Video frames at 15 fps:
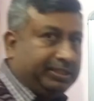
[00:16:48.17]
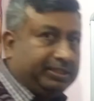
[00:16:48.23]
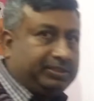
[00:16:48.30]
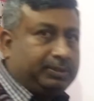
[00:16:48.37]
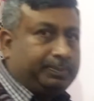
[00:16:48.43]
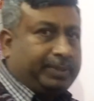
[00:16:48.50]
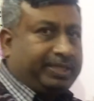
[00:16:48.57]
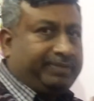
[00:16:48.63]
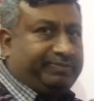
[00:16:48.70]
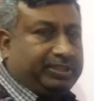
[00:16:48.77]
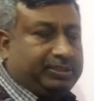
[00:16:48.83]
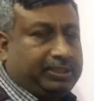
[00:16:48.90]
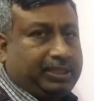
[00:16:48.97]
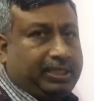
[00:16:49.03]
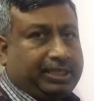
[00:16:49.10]
this is very
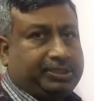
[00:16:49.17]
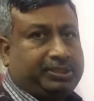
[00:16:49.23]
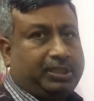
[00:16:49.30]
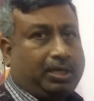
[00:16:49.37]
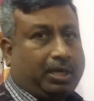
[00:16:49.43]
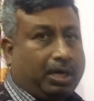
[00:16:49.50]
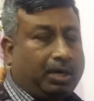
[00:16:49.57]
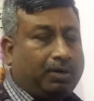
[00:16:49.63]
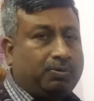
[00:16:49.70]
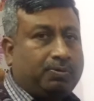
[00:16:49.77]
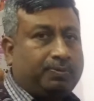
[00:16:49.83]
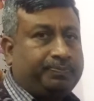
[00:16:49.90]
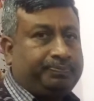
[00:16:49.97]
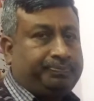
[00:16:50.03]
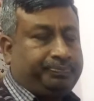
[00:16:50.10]
basic lecture,
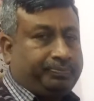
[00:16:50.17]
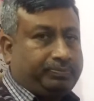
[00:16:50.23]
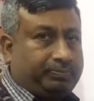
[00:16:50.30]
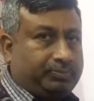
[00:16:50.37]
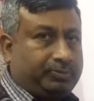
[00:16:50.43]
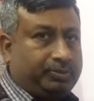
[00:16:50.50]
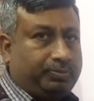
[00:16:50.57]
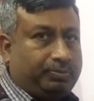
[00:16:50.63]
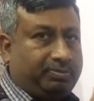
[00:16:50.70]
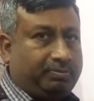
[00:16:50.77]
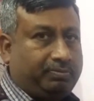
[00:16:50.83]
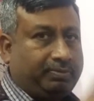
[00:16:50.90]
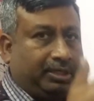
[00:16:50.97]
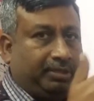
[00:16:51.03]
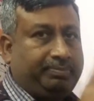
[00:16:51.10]
how
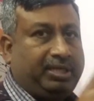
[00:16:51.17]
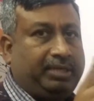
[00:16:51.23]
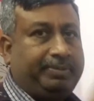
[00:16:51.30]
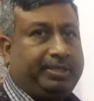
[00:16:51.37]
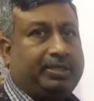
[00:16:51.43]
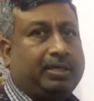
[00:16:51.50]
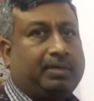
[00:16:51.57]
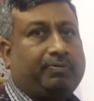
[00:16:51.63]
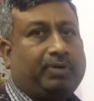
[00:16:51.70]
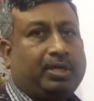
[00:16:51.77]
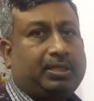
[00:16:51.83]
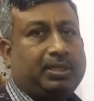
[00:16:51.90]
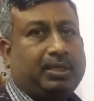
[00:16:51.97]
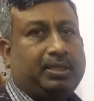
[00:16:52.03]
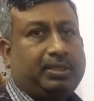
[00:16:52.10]
1 millimeter
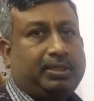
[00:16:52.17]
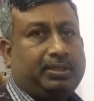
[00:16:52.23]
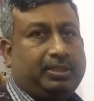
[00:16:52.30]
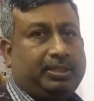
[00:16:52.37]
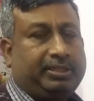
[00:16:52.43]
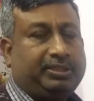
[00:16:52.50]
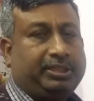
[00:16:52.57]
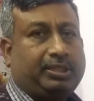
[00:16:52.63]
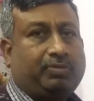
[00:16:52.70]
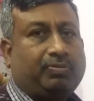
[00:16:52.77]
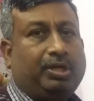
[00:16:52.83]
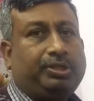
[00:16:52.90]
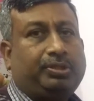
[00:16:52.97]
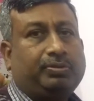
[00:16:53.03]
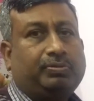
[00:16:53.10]
water is
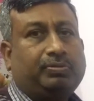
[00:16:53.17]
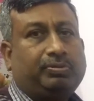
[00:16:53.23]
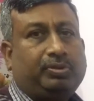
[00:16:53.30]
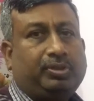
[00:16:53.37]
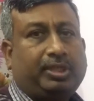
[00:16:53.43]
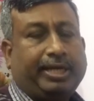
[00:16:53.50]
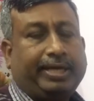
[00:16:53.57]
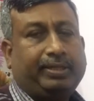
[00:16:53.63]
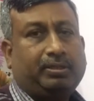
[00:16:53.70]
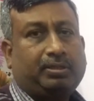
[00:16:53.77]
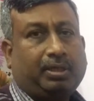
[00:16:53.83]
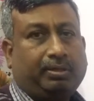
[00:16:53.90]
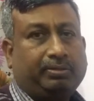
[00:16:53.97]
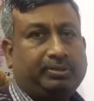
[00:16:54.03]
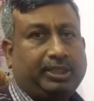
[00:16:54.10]
equal to
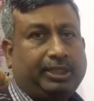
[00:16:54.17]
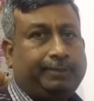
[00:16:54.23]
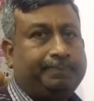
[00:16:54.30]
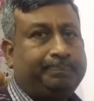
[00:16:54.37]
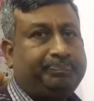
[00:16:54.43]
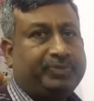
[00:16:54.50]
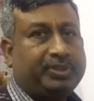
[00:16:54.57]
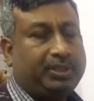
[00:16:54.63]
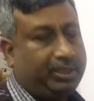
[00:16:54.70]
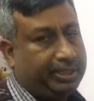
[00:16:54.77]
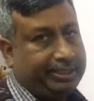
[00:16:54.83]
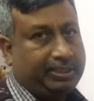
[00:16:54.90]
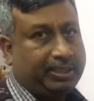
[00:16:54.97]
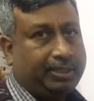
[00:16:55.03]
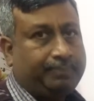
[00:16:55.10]
10,000
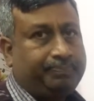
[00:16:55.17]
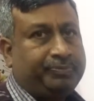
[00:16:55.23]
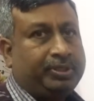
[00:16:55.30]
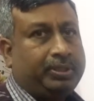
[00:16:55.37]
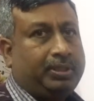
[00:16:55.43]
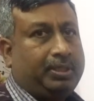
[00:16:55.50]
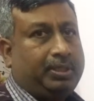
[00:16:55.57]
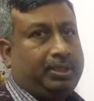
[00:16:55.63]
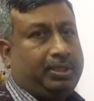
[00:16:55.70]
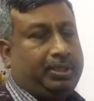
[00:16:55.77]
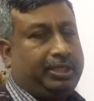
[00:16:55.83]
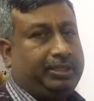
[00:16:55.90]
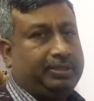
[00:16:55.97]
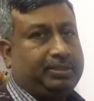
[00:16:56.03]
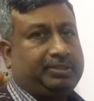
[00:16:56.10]
liter.
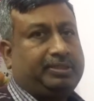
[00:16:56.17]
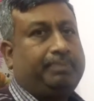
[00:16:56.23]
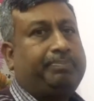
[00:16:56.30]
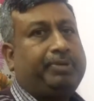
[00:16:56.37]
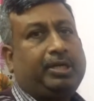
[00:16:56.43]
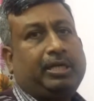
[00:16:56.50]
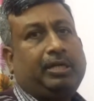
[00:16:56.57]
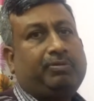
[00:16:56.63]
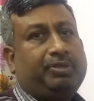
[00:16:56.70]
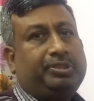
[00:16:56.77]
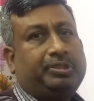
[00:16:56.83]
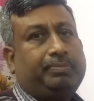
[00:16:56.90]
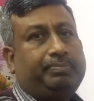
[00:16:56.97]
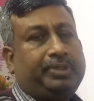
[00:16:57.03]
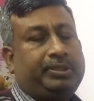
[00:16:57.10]
It is a simple
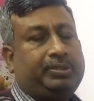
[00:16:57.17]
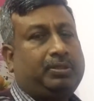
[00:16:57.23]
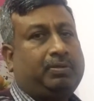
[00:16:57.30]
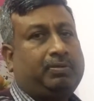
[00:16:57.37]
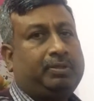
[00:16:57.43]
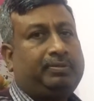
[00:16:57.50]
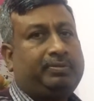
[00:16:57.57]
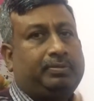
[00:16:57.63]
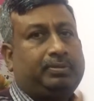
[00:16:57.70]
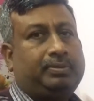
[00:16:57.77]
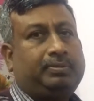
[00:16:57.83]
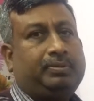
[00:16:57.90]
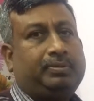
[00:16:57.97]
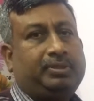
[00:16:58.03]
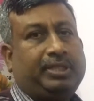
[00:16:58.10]
calculation based on
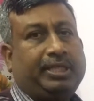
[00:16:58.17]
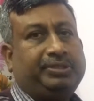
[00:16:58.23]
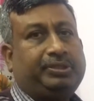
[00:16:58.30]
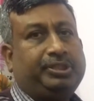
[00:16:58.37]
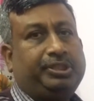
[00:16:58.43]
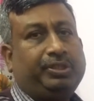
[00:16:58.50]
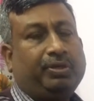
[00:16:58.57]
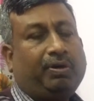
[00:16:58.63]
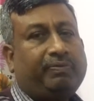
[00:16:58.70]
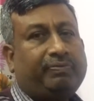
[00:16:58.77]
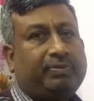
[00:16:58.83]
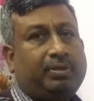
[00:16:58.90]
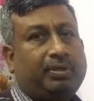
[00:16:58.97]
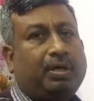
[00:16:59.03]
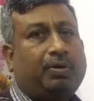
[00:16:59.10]
density of
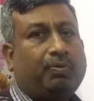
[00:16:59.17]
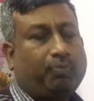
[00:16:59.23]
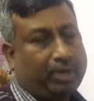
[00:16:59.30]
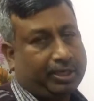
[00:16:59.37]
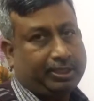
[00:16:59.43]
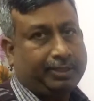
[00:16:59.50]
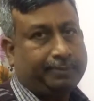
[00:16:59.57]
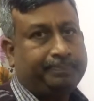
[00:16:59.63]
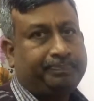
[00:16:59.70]
water.